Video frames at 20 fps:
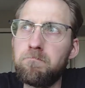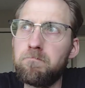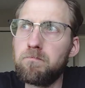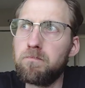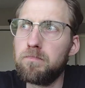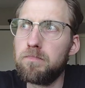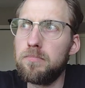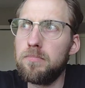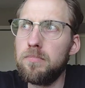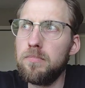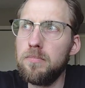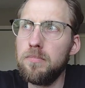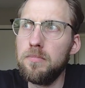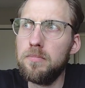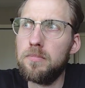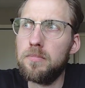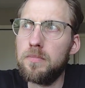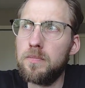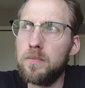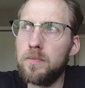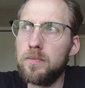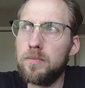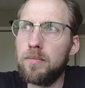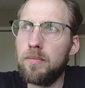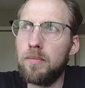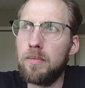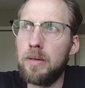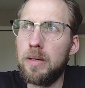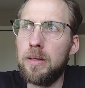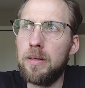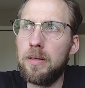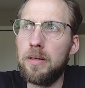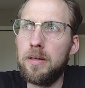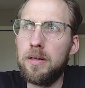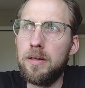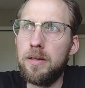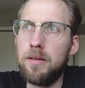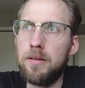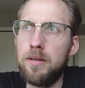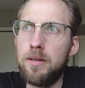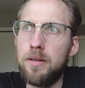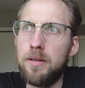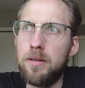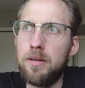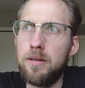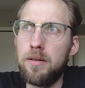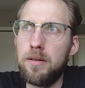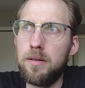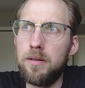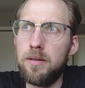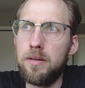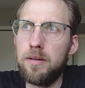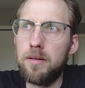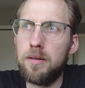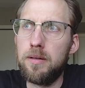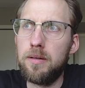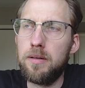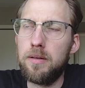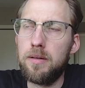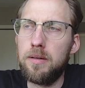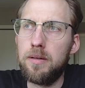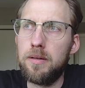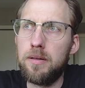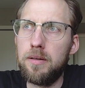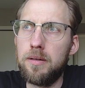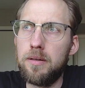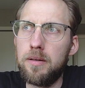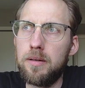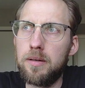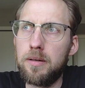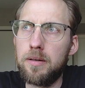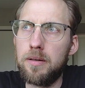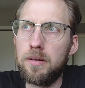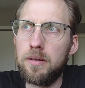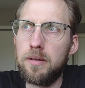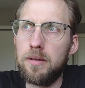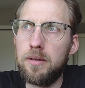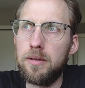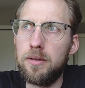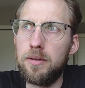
Nobody speaks.